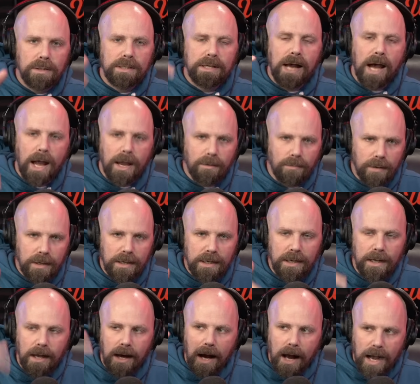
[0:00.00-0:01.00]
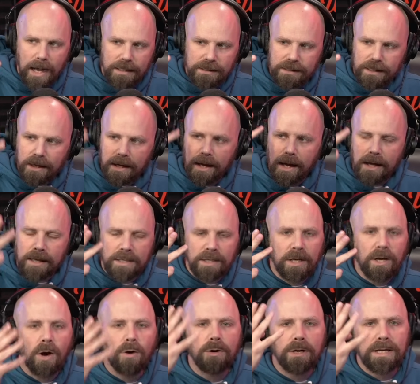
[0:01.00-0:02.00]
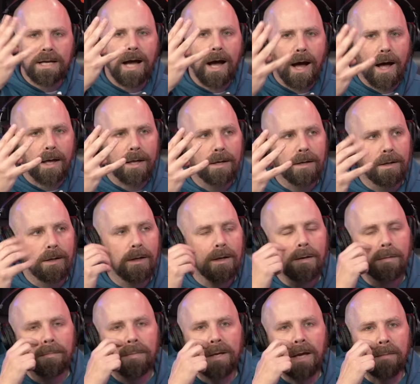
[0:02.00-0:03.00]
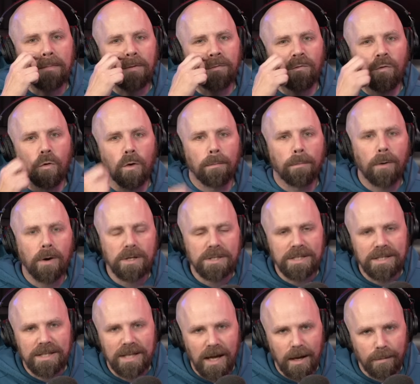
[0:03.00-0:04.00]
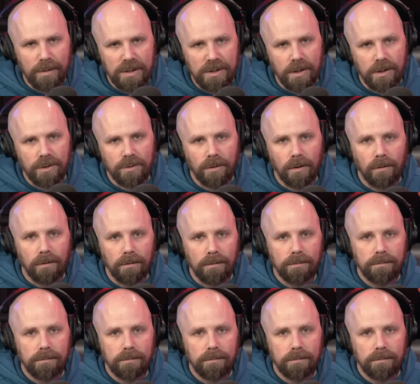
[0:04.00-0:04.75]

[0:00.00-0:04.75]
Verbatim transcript: Kairi, Asuka, and Dakota Kai became the four person damage control?